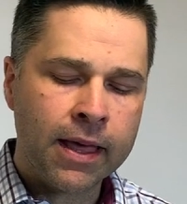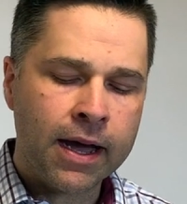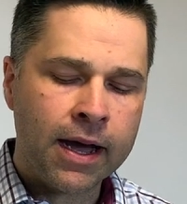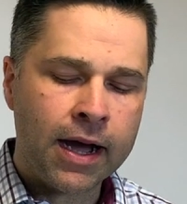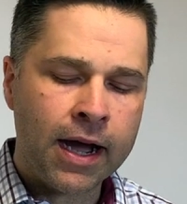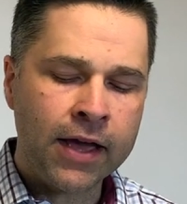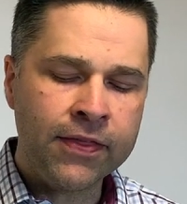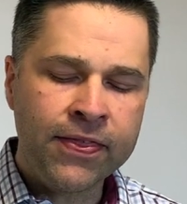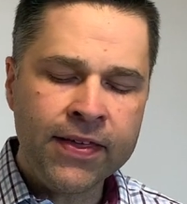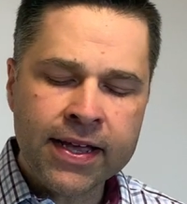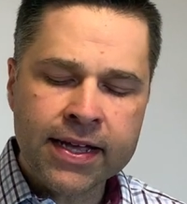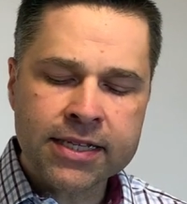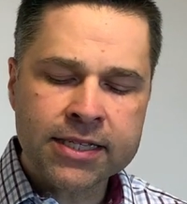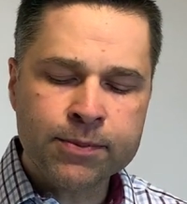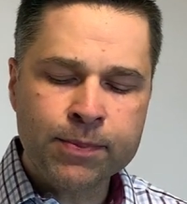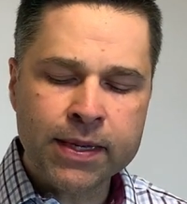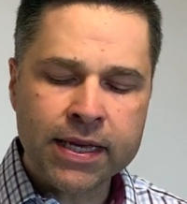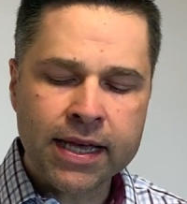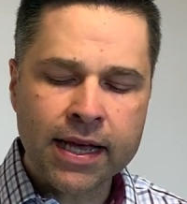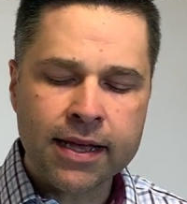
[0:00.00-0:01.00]
I think it's
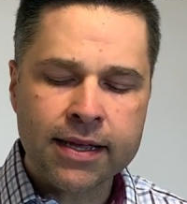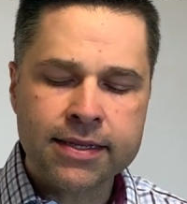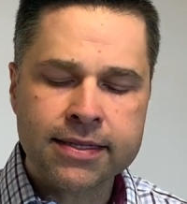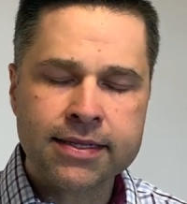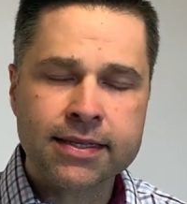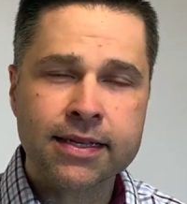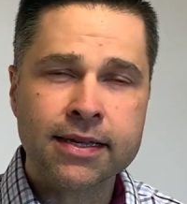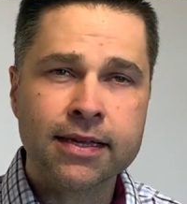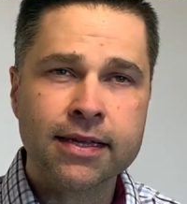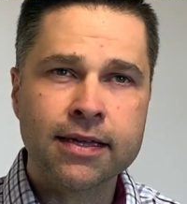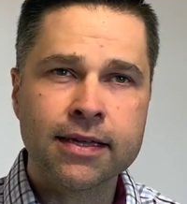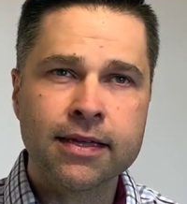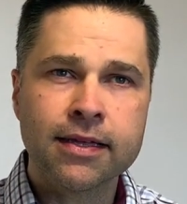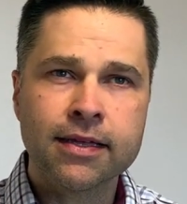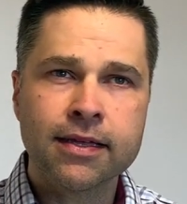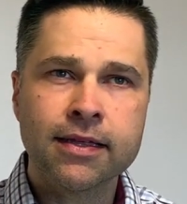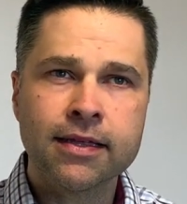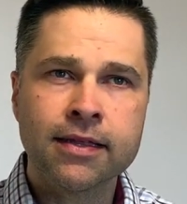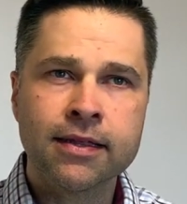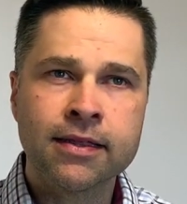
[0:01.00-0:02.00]
because
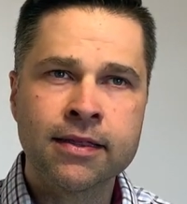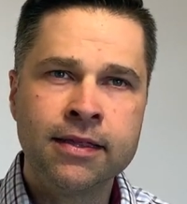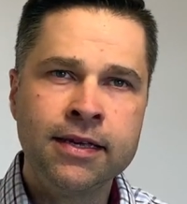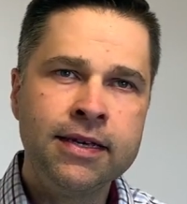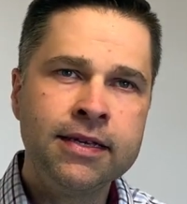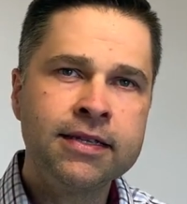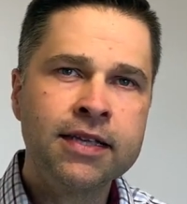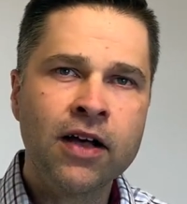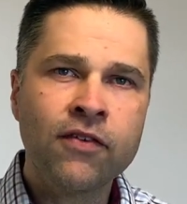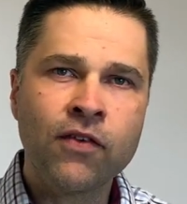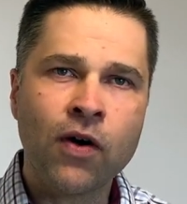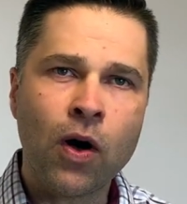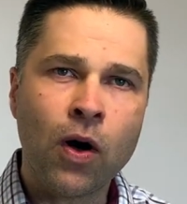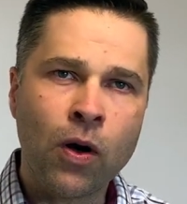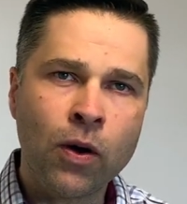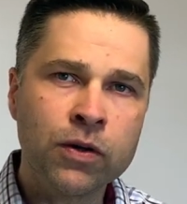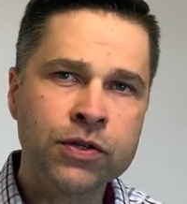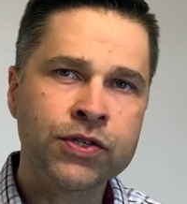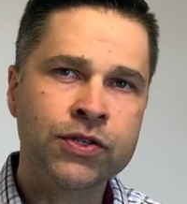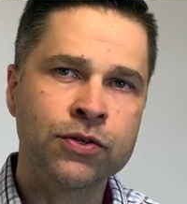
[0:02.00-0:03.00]
these have
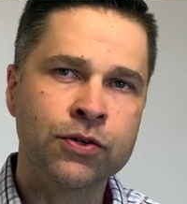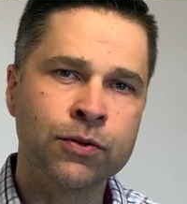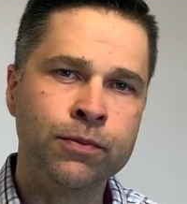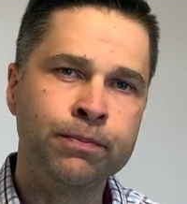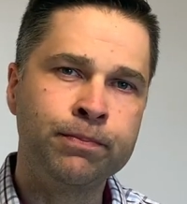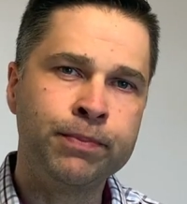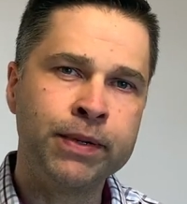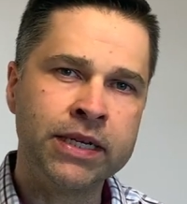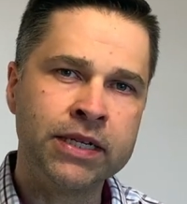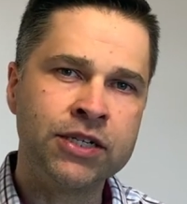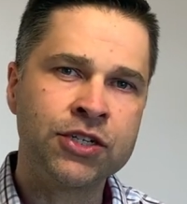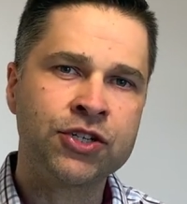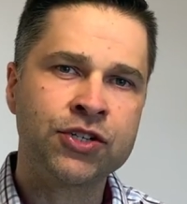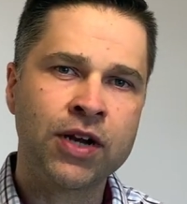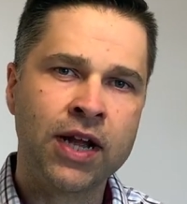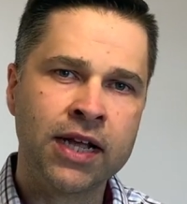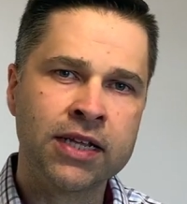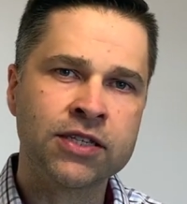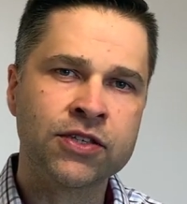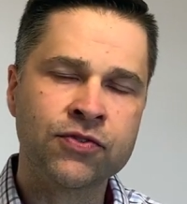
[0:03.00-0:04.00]
also been
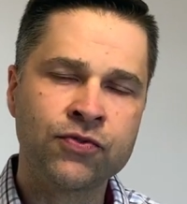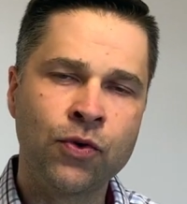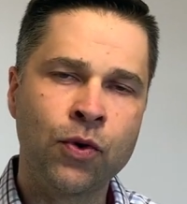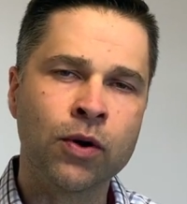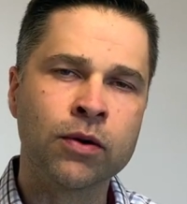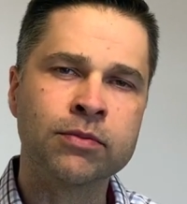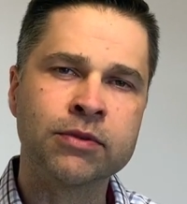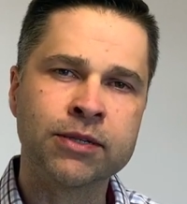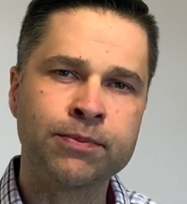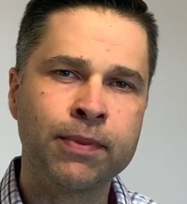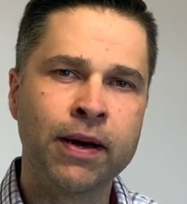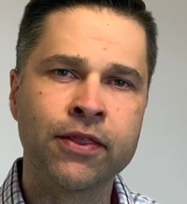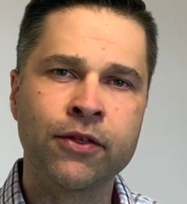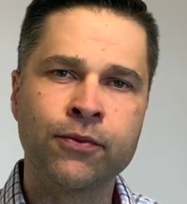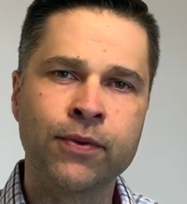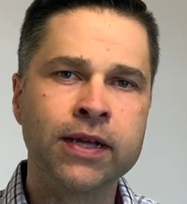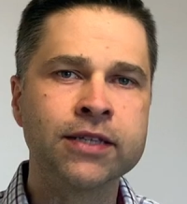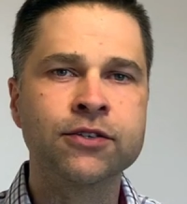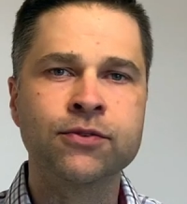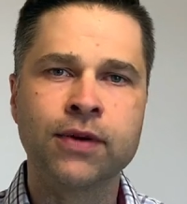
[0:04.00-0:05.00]
transformed by the
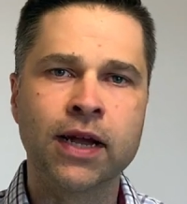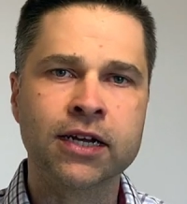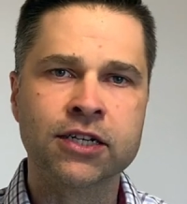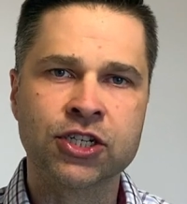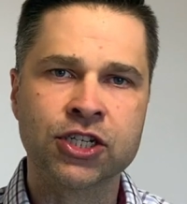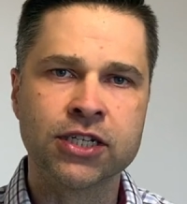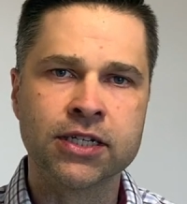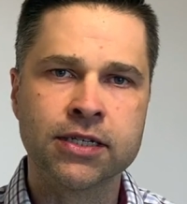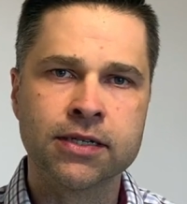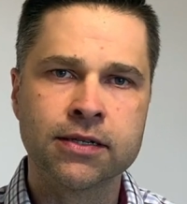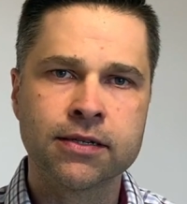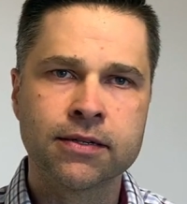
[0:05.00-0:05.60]
resurrection.